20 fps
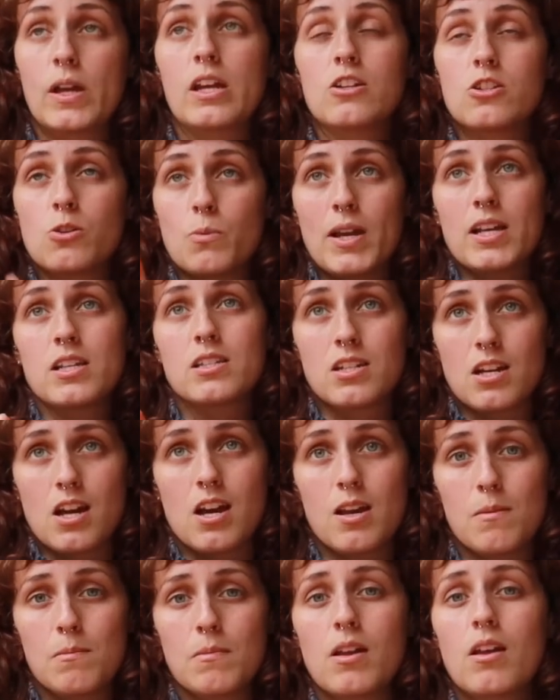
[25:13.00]
to waste
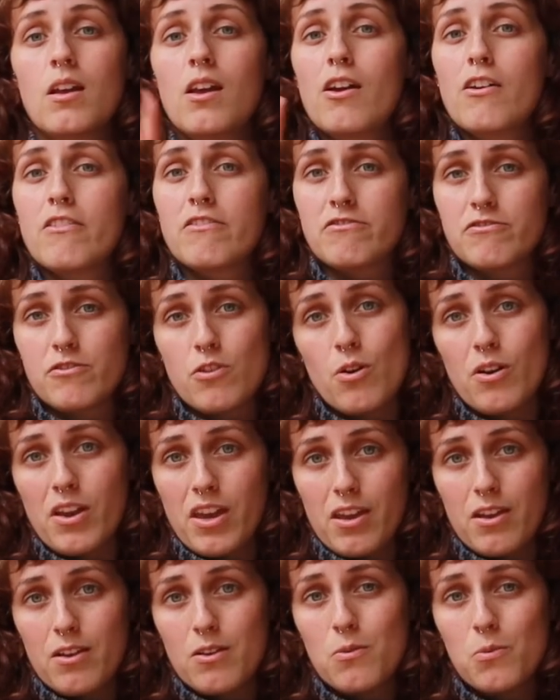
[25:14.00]
time
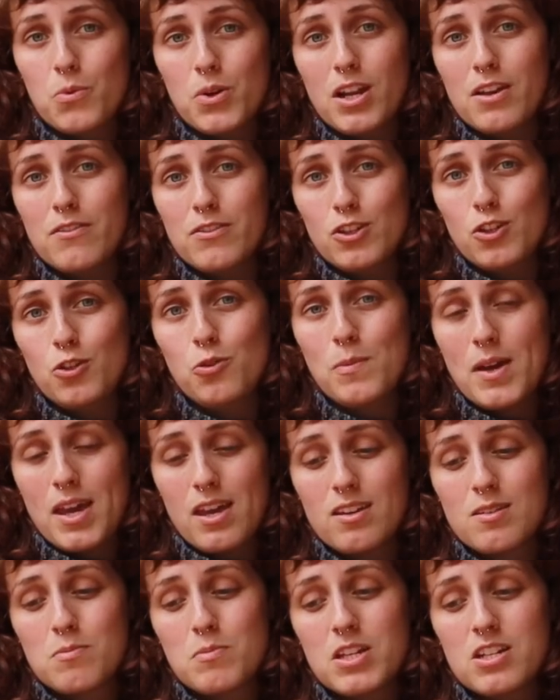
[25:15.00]
frogging whatever you
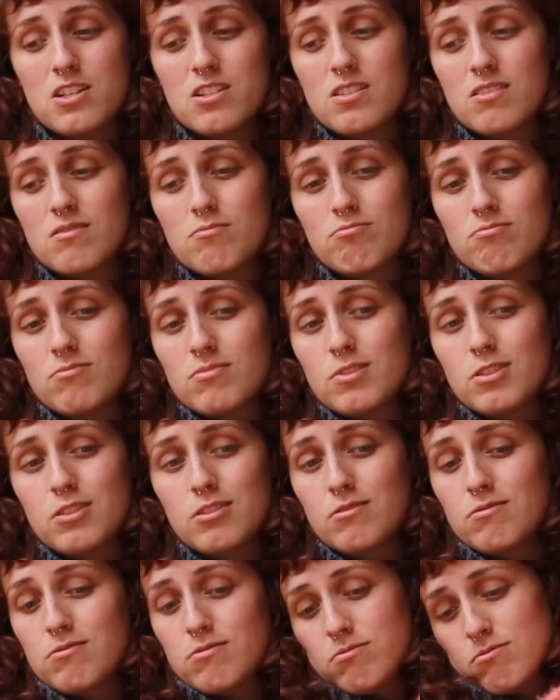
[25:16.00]
make, because
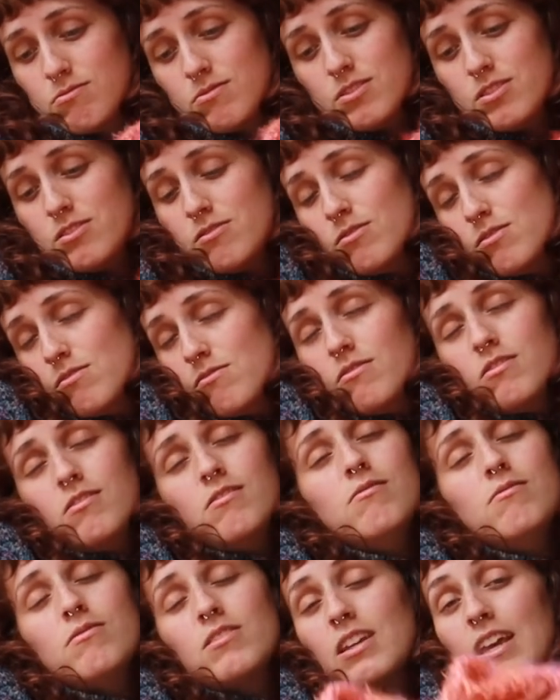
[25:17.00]

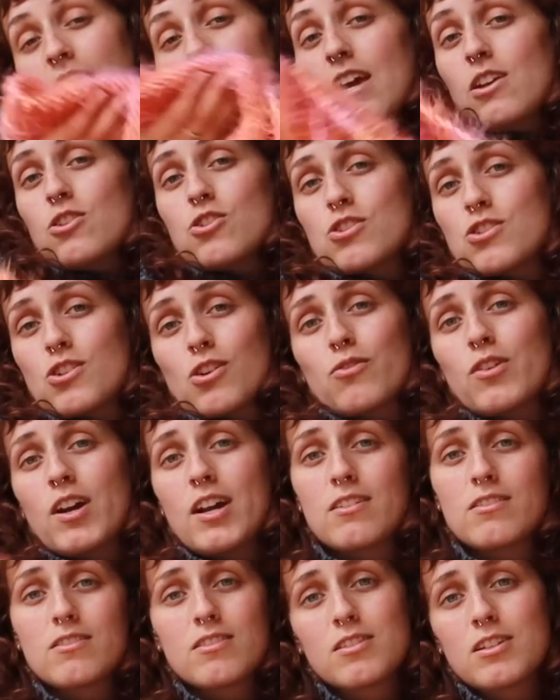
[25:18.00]
the gauge is not right.